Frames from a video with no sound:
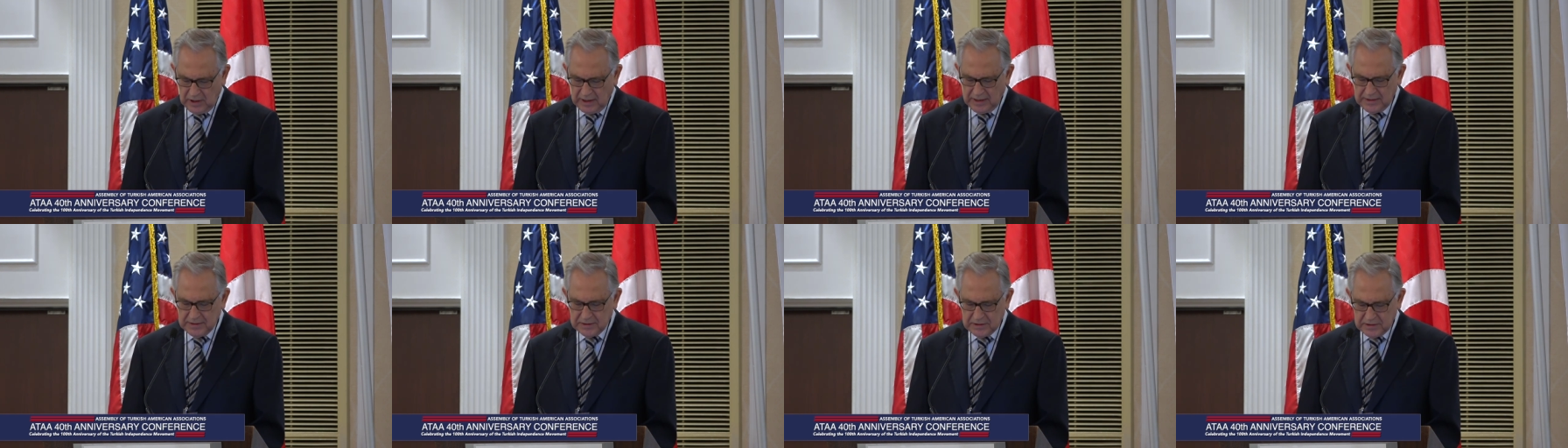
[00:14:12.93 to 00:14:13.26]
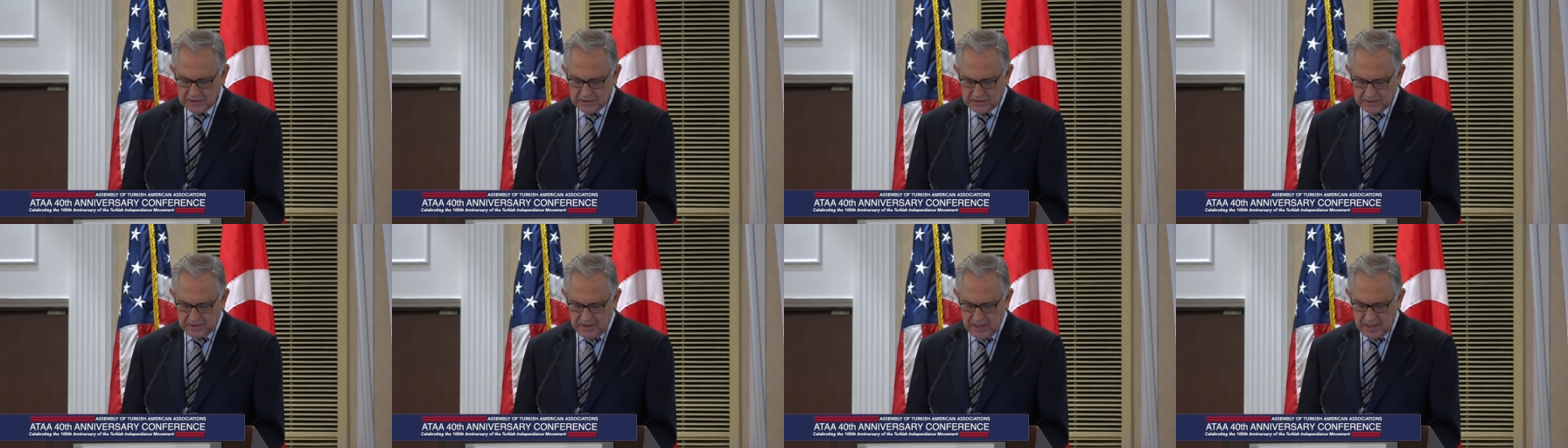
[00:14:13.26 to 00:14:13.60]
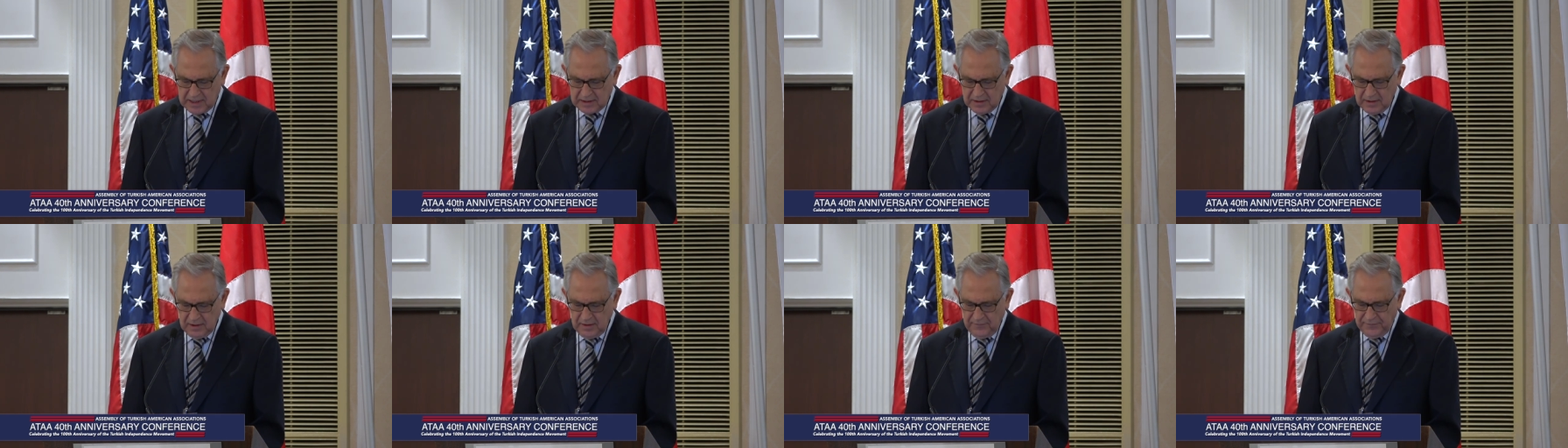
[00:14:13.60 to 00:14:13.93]

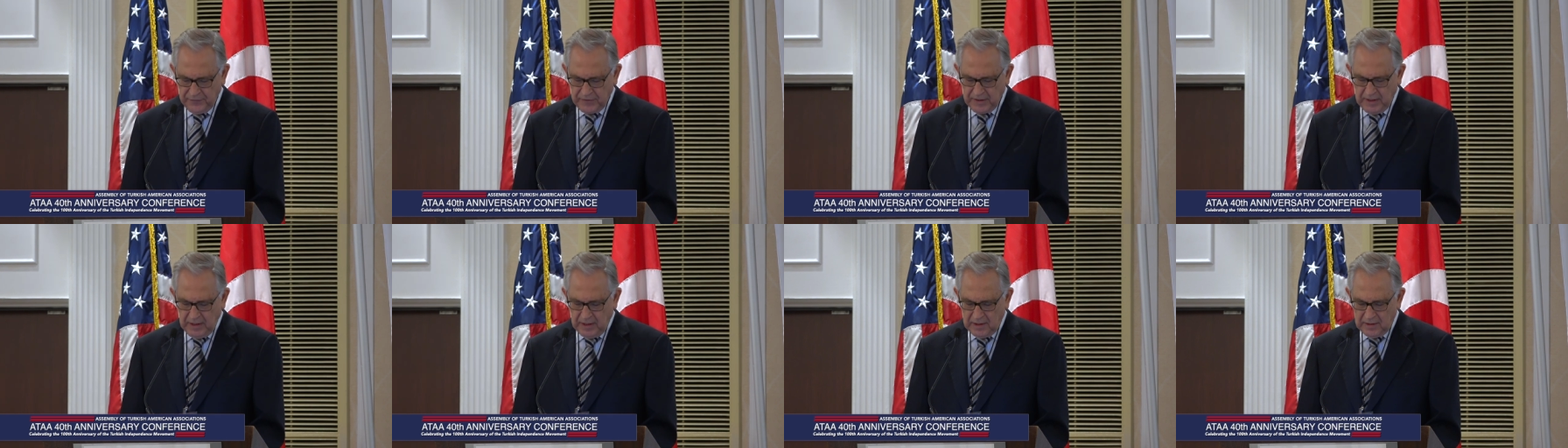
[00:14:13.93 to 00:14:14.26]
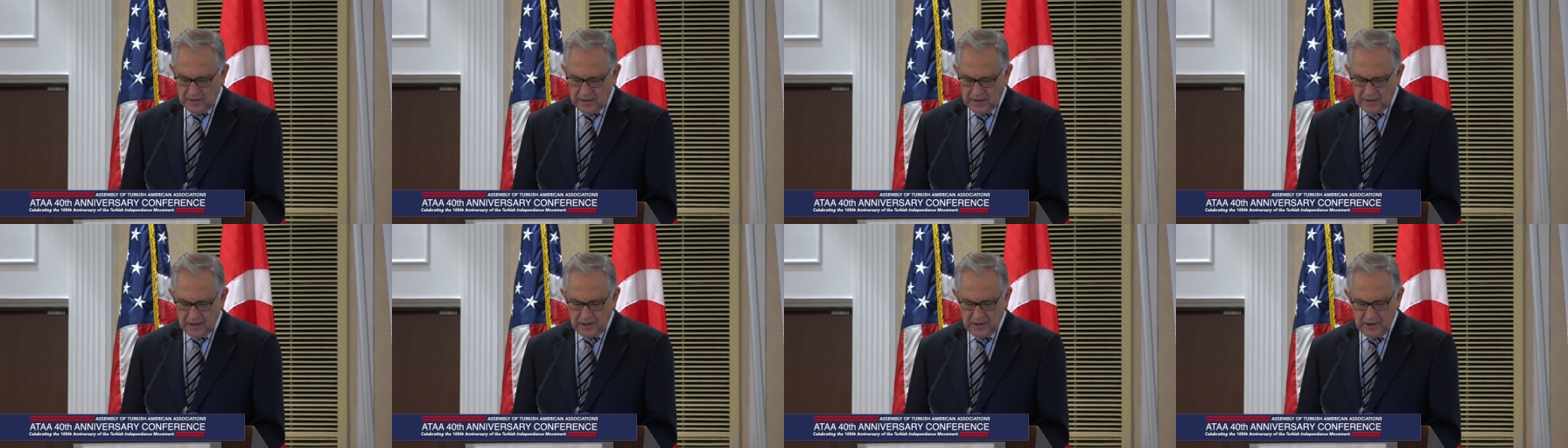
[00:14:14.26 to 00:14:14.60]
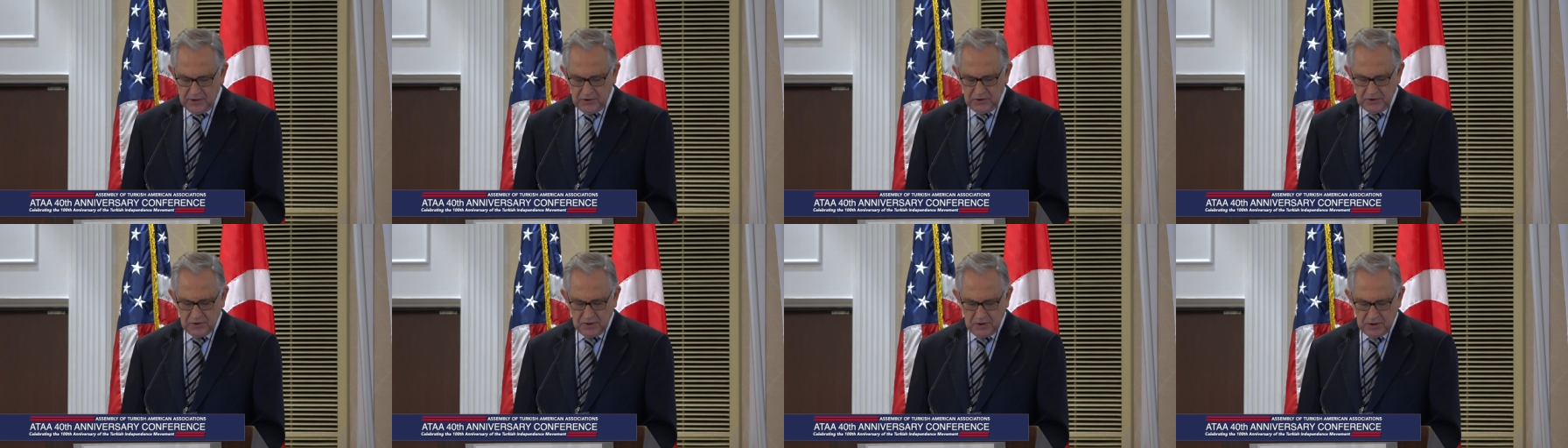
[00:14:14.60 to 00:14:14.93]
understand that
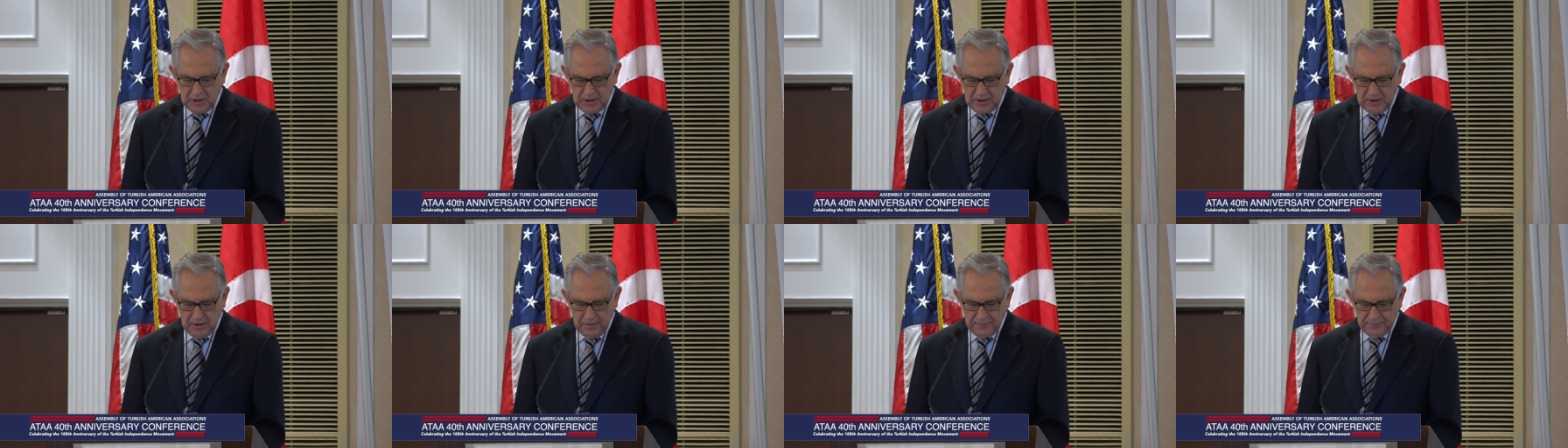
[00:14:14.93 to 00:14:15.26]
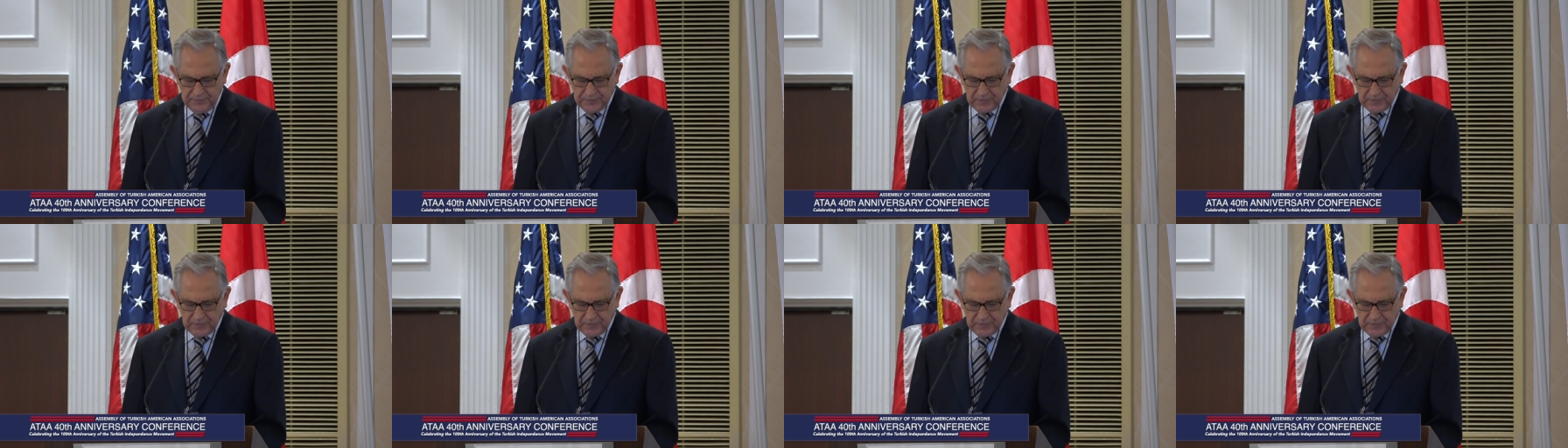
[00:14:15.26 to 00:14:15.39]
history